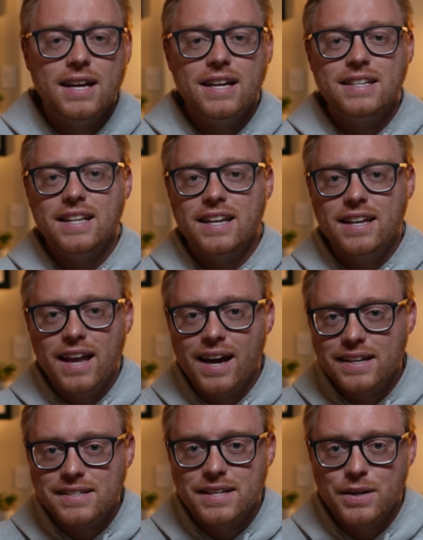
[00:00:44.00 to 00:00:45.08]
is the
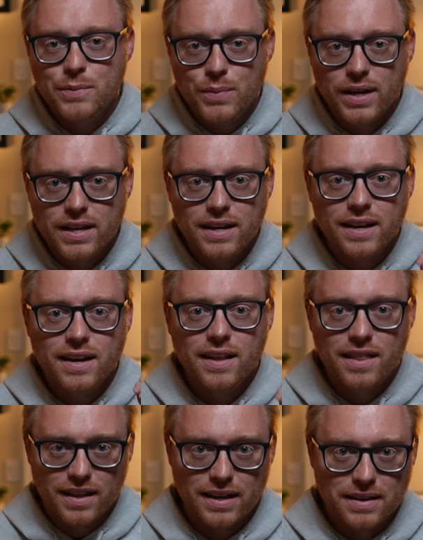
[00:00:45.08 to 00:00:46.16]
next big
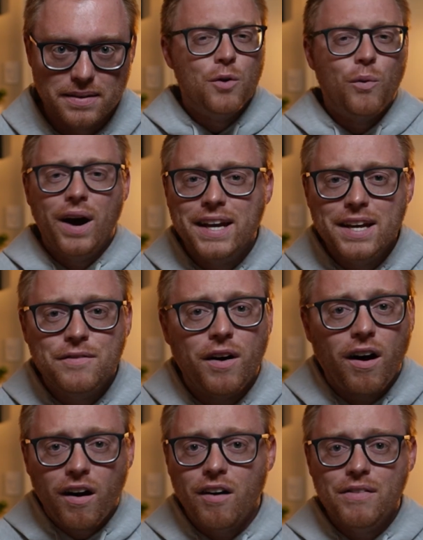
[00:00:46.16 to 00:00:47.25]
thing. Why give
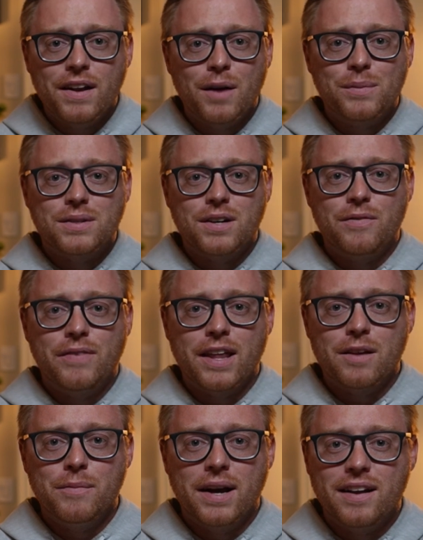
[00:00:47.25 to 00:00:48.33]
all of that up to start
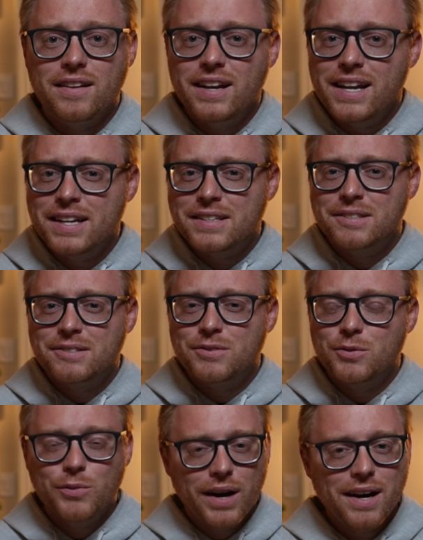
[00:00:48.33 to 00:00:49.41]
Fathom Analytics?
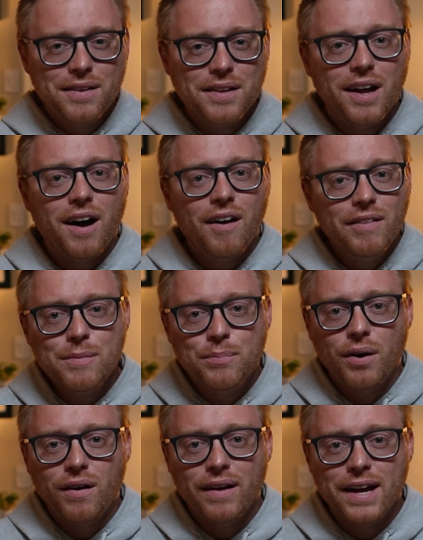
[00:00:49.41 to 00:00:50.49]
Well, I'll let
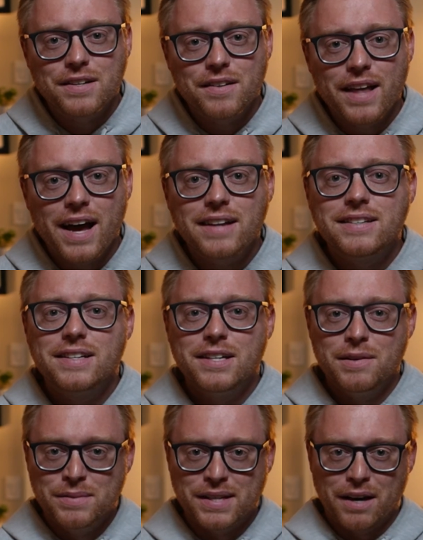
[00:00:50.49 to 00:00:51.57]
Paul answer that
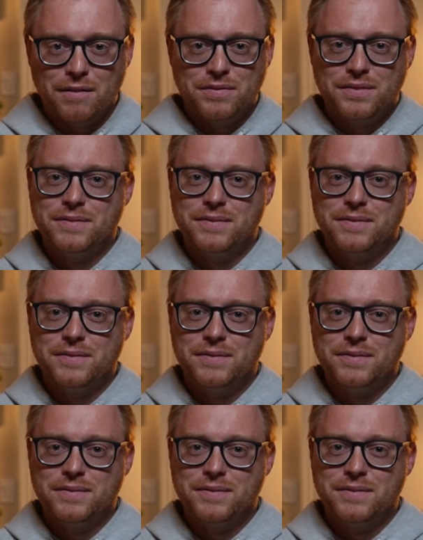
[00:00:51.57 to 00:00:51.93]
himself.